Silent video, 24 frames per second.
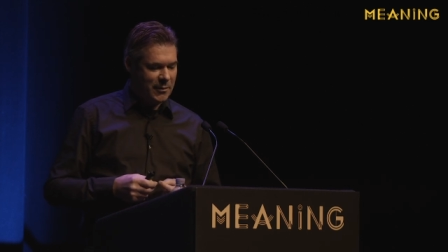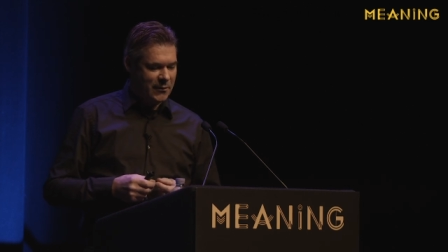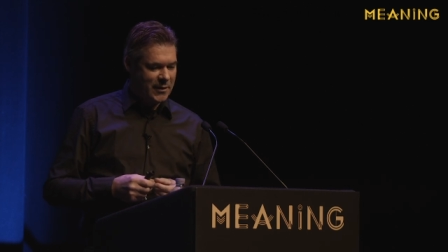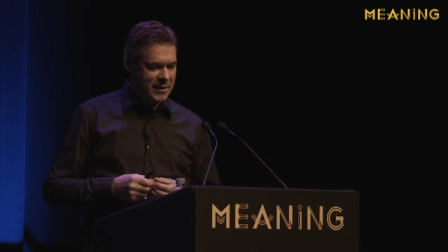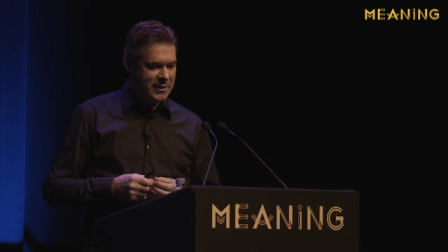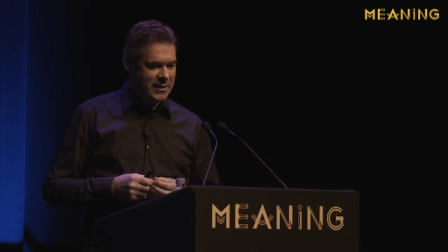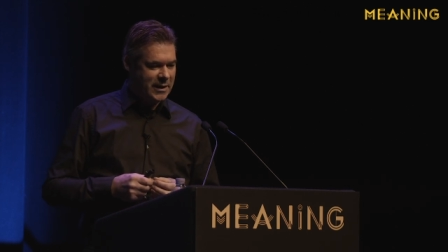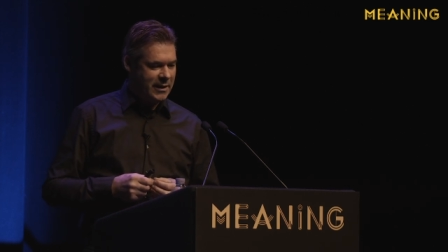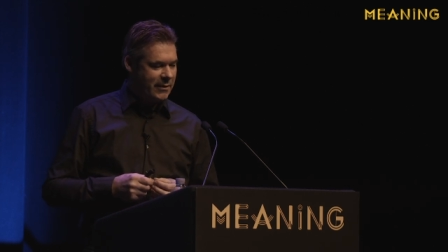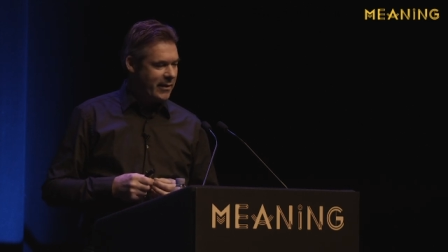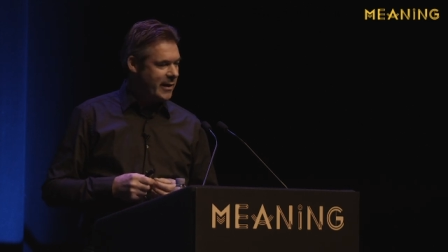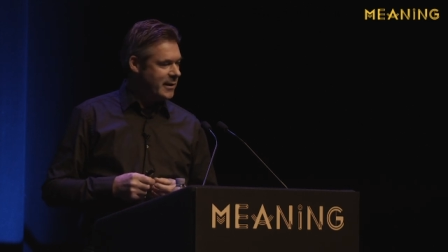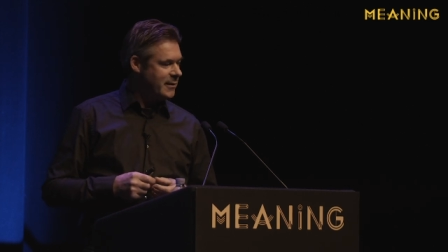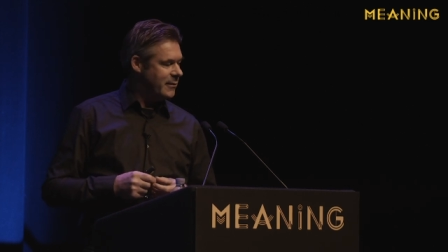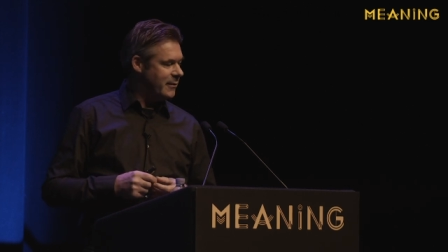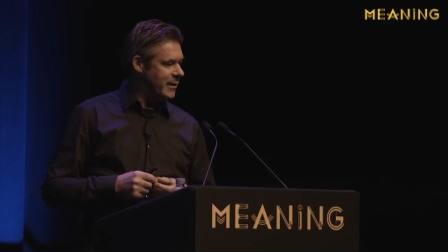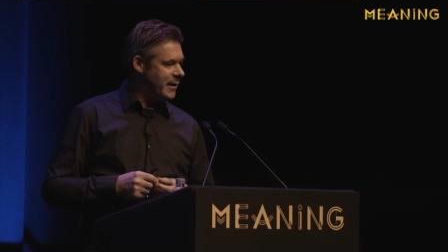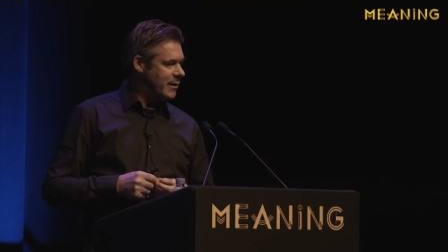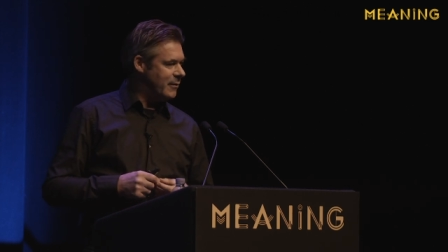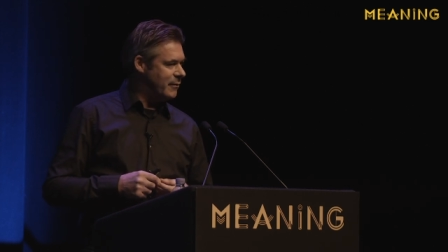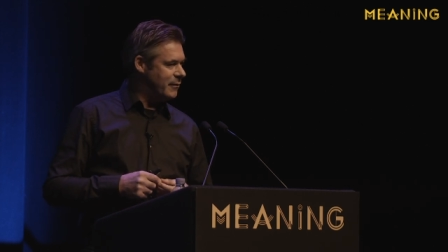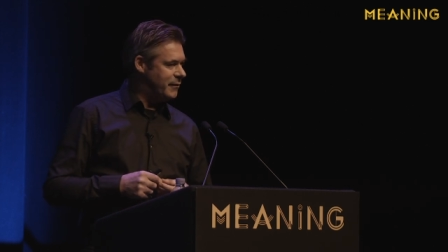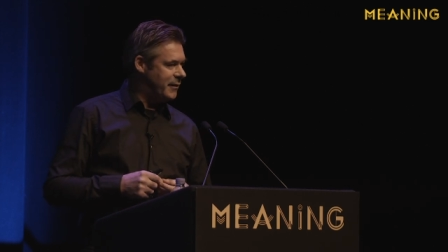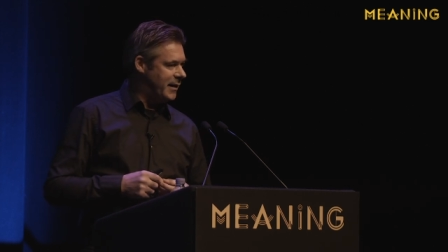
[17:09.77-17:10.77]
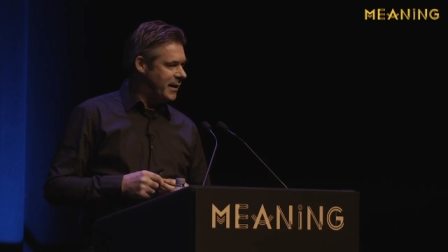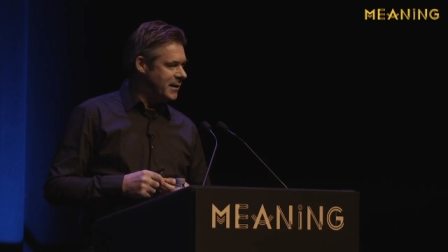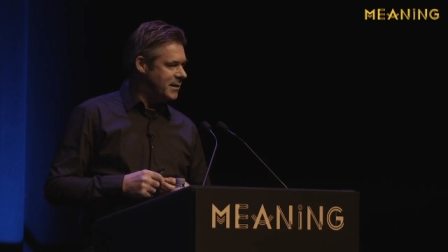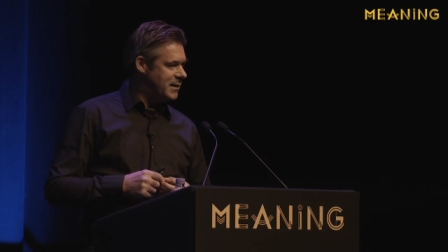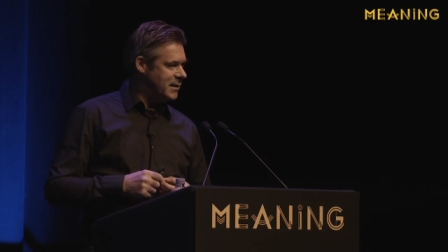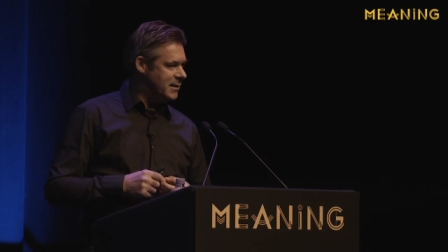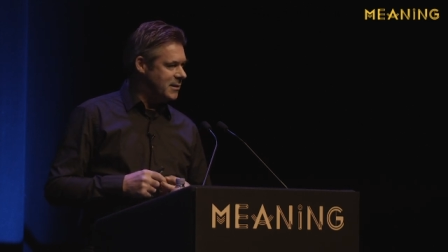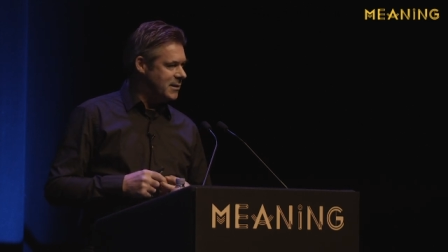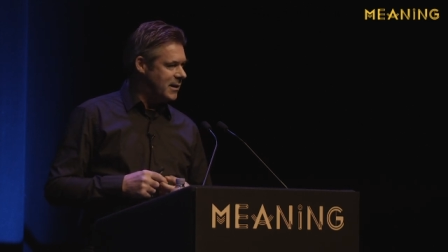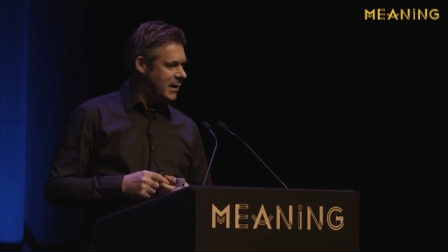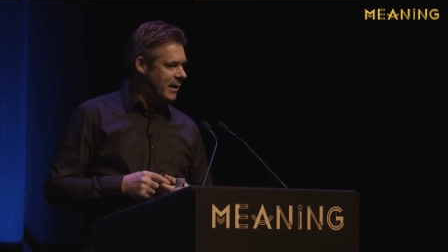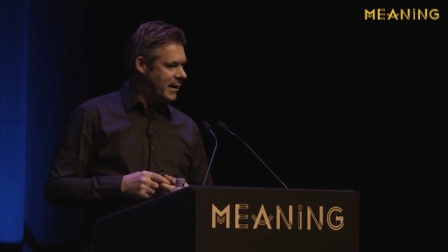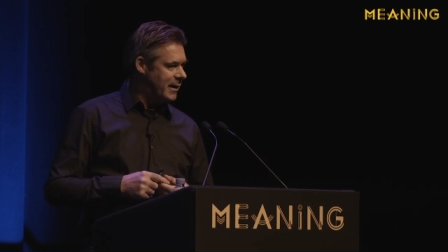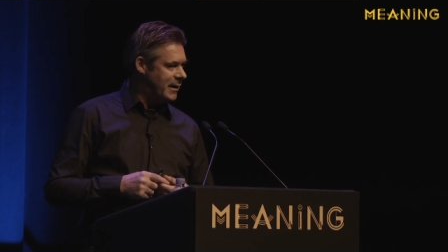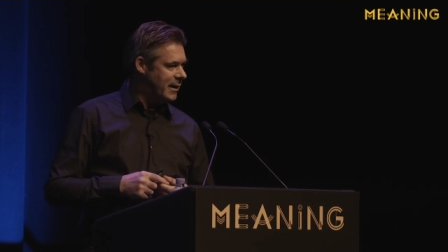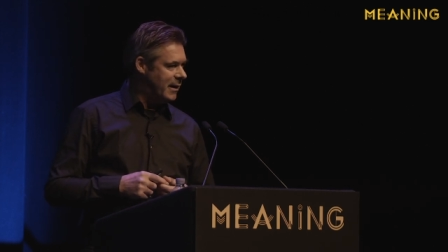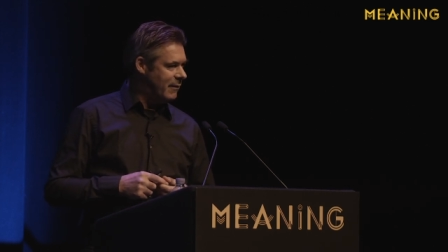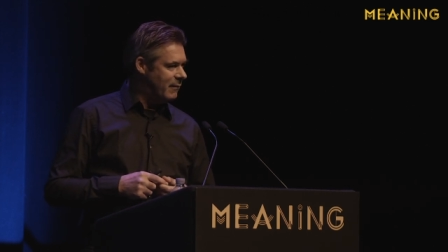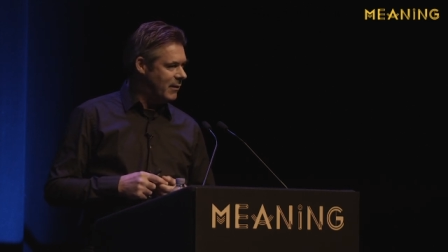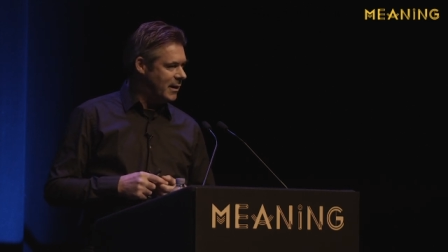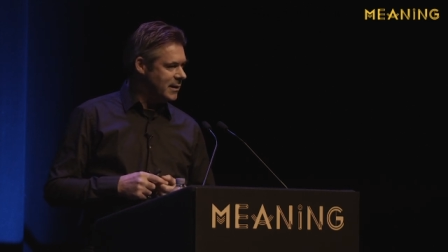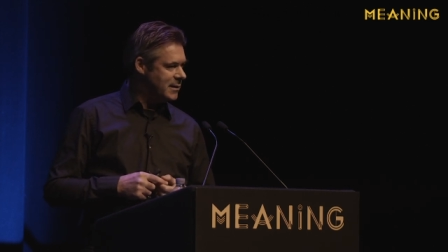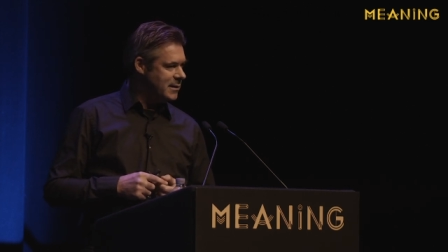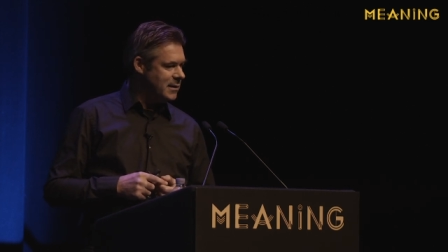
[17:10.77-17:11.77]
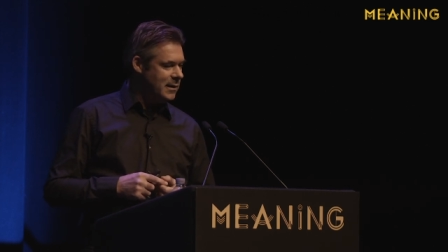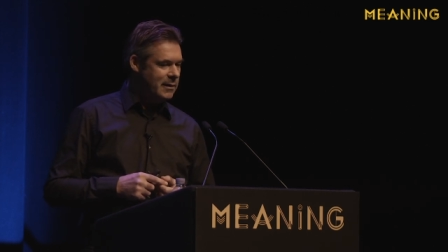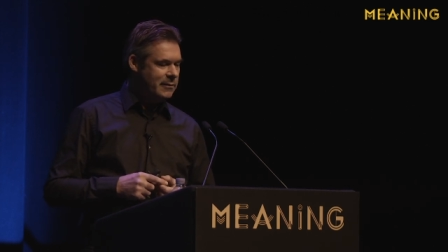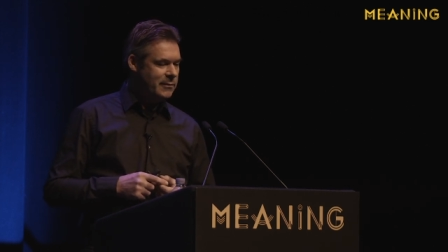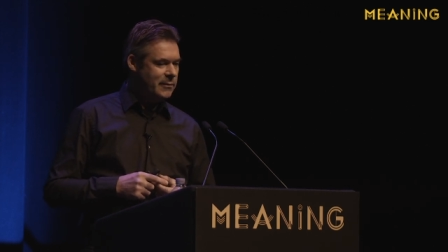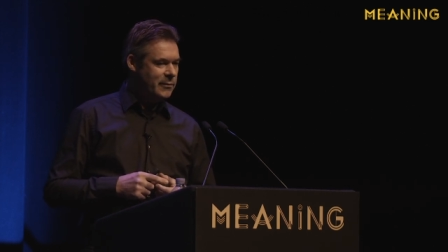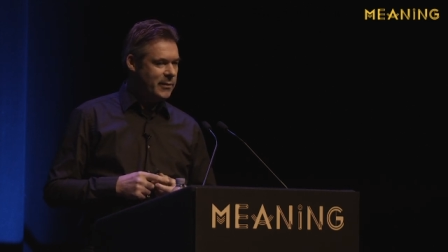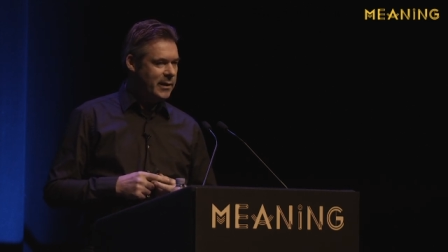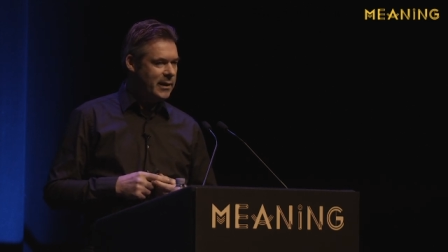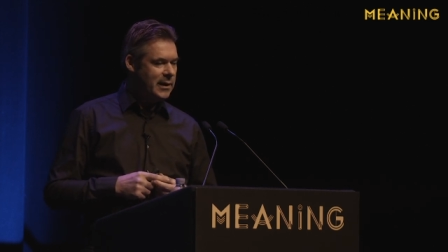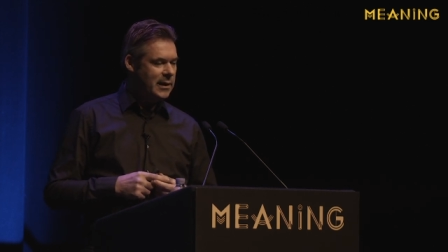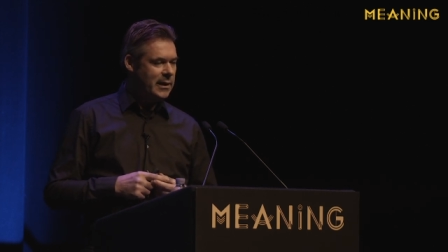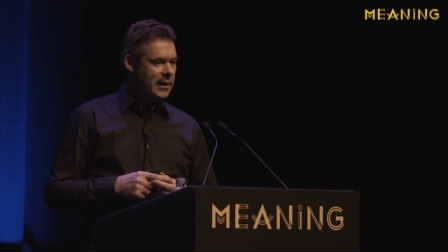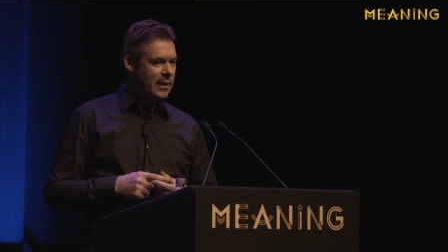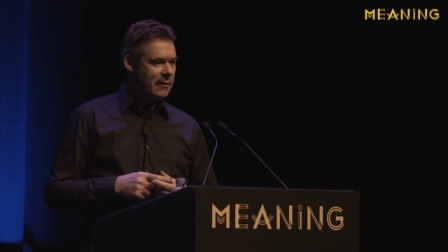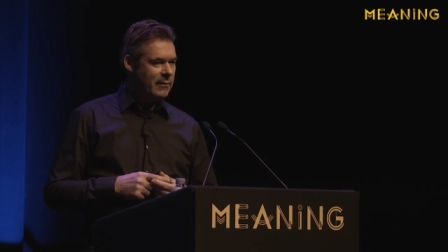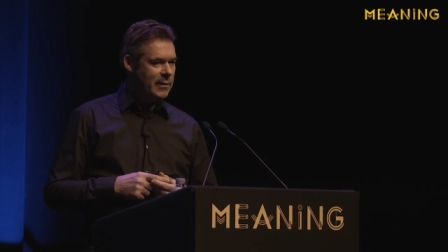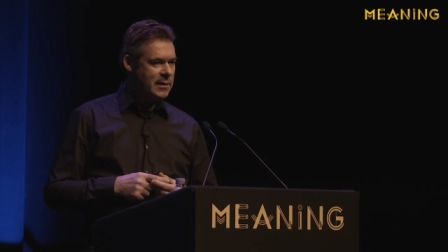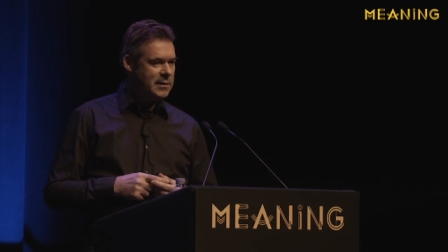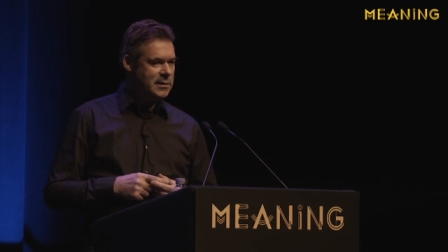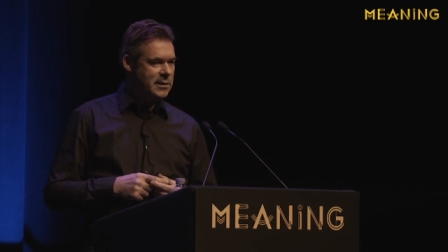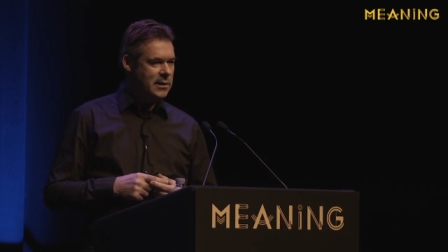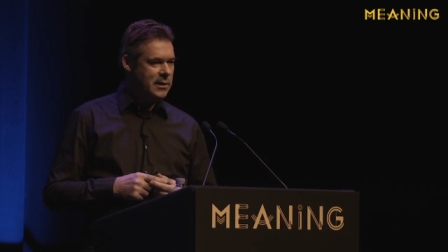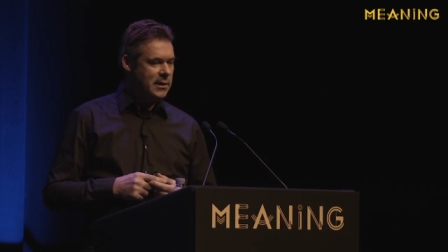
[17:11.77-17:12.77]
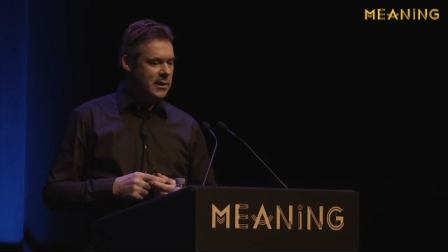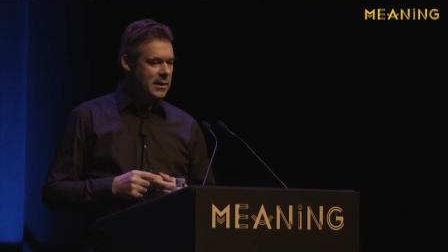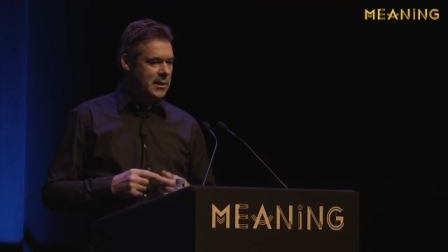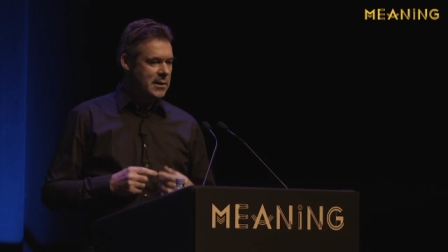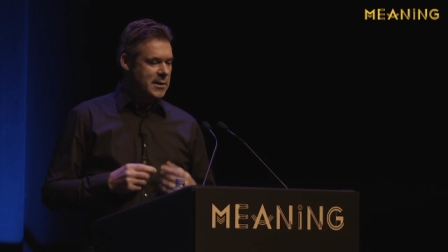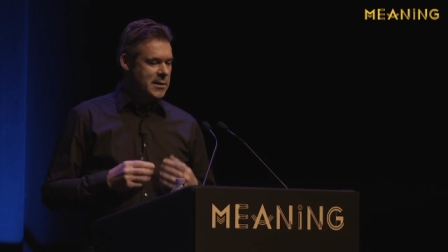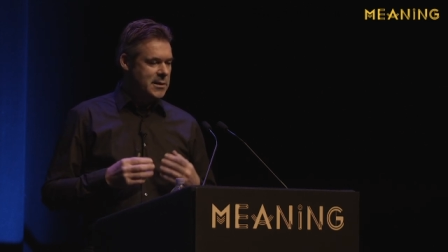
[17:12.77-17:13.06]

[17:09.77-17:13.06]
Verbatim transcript: I was director innovations uh, and I was uh, really, I was the,